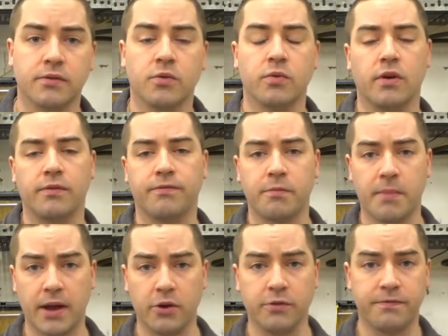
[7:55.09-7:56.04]
Well, for
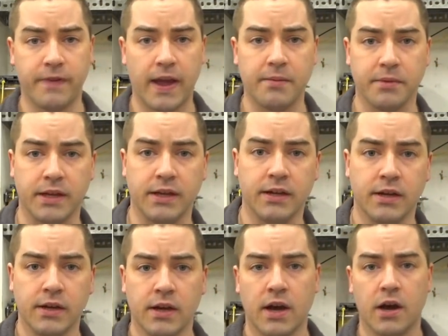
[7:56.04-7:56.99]
my own family,
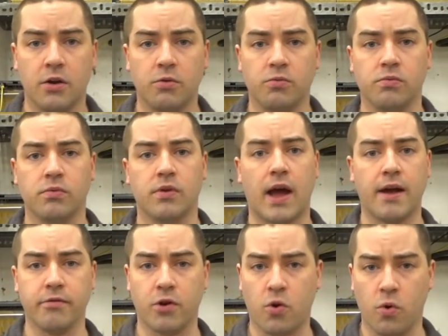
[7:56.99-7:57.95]
I
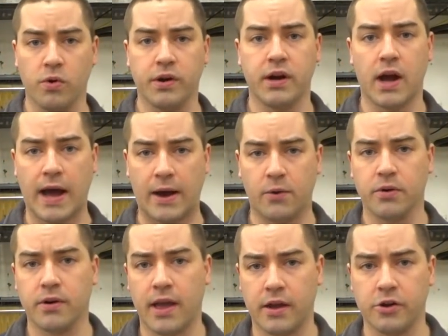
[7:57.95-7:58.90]
recorded
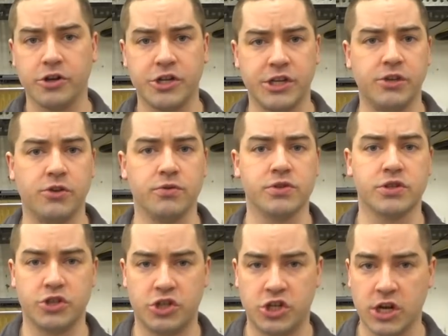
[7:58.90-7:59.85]
our energy use
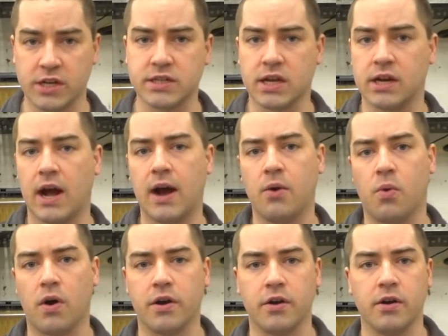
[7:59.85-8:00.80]
just on hot
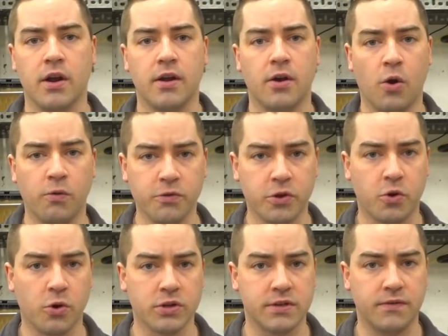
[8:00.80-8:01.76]
water over the
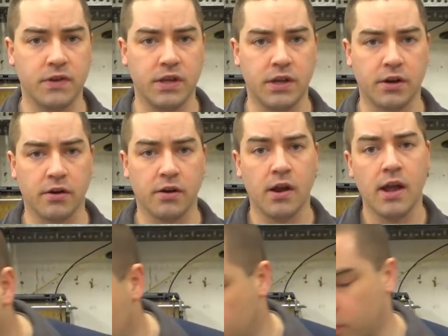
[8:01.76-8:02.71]
course of a year.
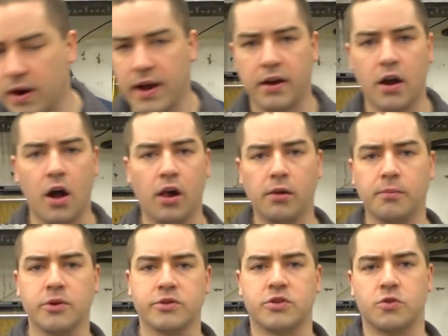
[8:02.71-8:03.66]
We're at almost